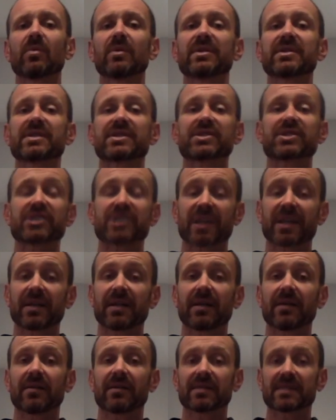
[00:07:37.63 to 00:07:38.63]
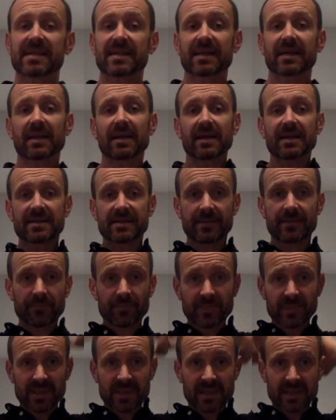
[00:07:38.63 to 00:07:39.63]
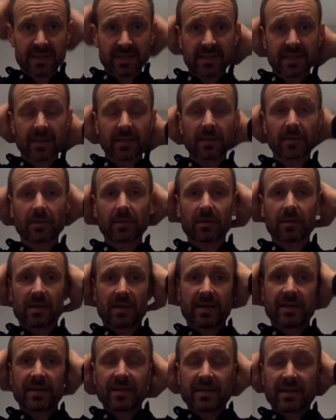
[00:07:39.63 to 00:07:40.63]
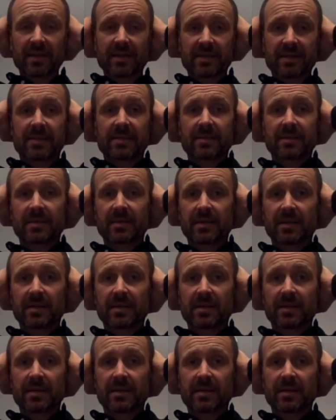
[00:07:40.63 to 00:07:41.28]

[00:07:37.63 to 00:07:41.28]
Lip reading: we're just gently articulating. It is going to look like this.